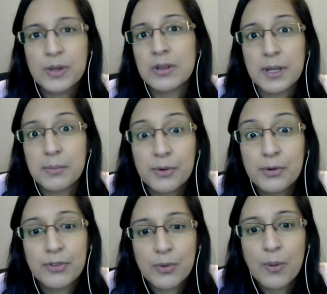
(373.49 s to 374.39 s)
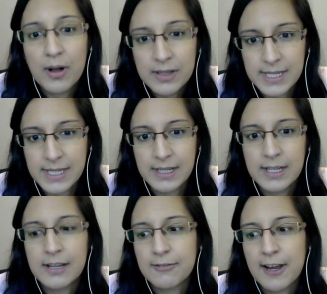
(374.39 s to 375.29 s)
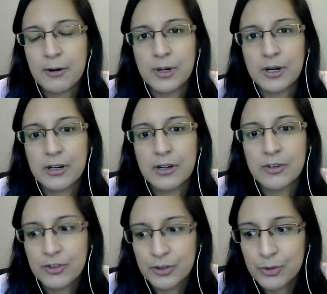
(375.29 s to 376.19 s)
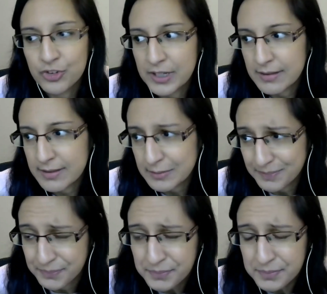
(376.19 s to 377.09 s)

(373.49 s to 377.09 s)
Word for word: we will improve the quality of our solutions.